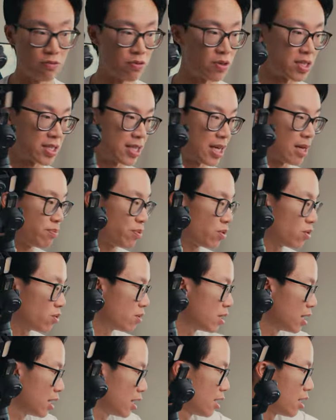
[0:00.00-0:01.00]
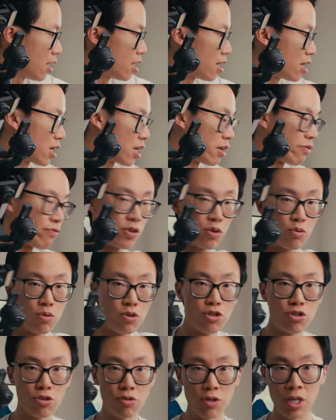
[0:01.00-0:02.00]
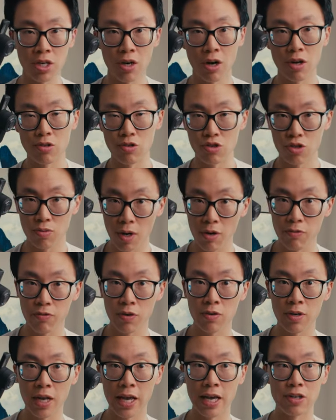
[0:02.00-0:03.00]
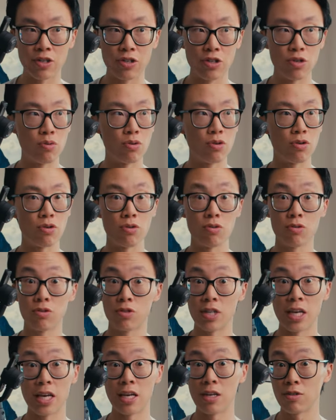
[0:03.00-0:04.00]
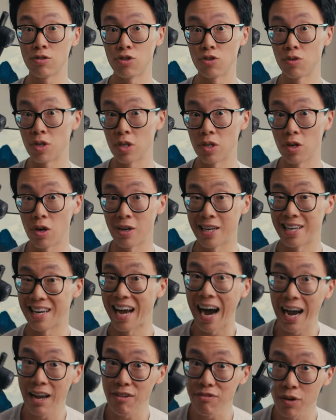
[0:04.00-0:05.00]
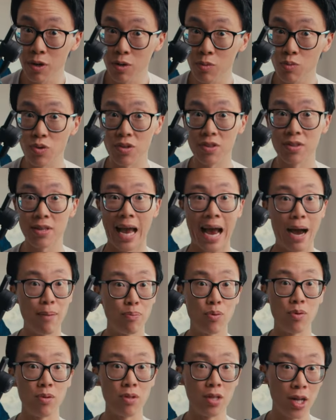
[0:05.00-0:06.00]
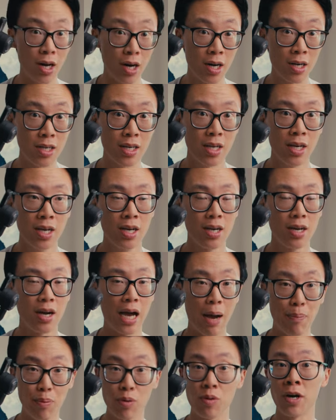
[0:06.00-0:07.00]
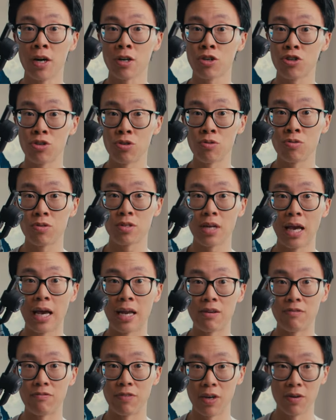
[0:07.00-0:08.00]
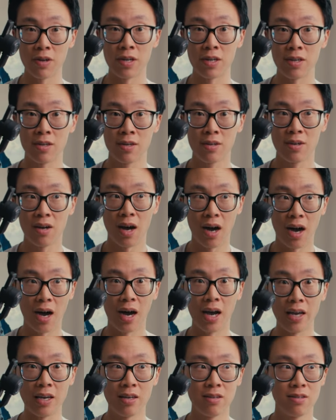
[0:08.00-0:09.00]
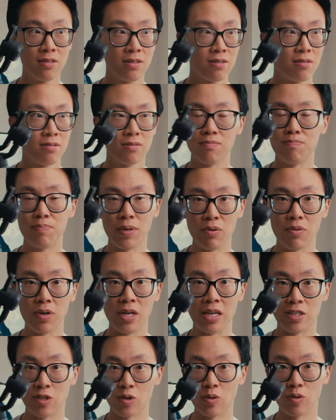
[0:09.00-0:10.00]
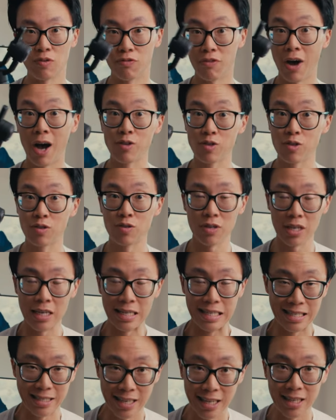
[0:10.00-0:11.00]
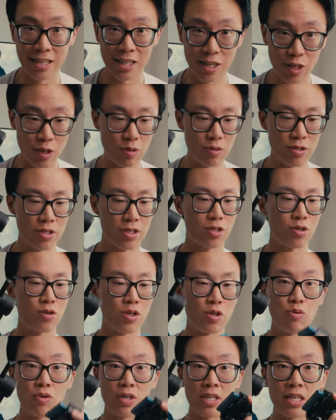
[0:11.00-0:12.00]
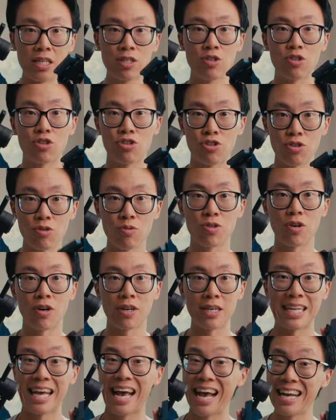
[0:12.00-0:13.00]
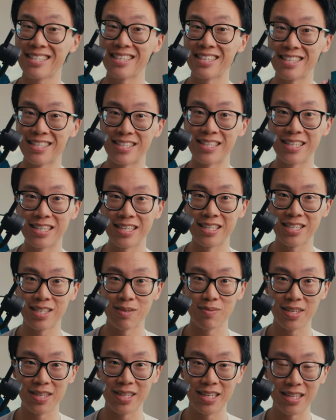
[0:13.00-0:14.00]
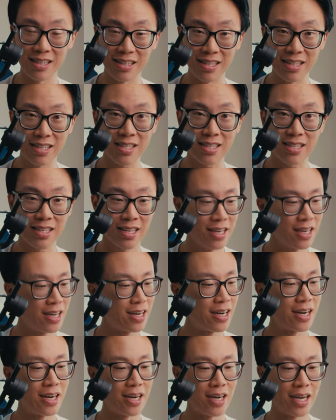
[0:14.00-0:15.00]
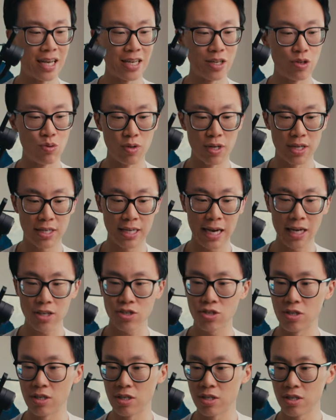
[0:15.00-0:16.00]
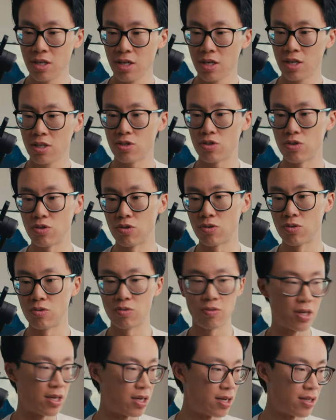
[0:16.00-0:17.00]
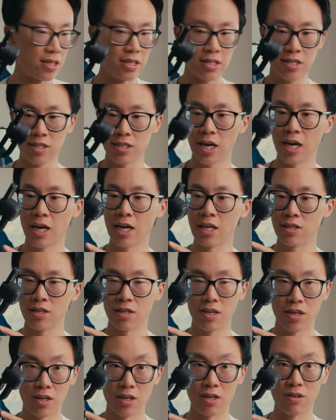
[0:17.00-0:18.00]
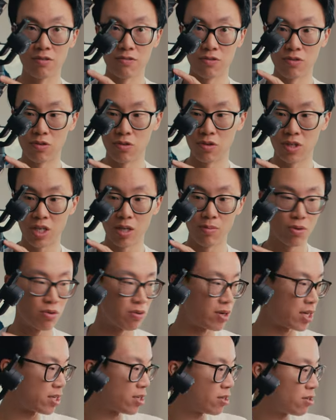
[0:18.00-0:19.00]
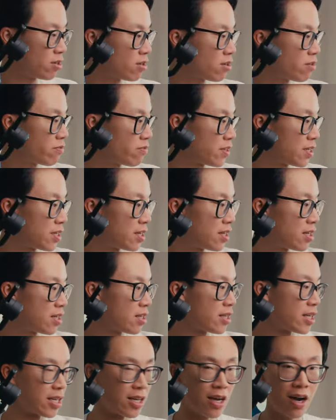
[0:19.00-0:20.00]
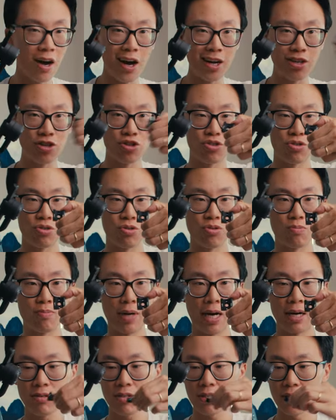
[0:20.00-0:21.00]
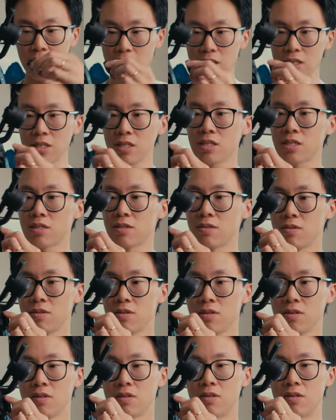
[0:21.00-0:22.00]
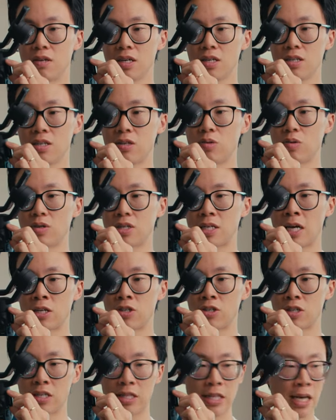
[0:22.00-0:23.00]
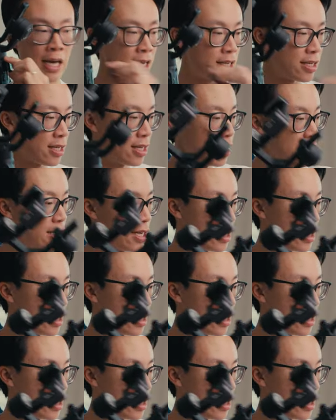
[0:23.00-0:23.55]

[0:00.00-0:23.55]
For example, if you were shooting on your smartphone and you were, say, shooting on an iPhone with Apple Log shoots at a very high bit rate. So the files are insanely huge. So you would need to shoot on an SSD, something like this, and you would attach it to the side of your gimbal right here via like a hot shoe mount like this, right? You would attach it like that.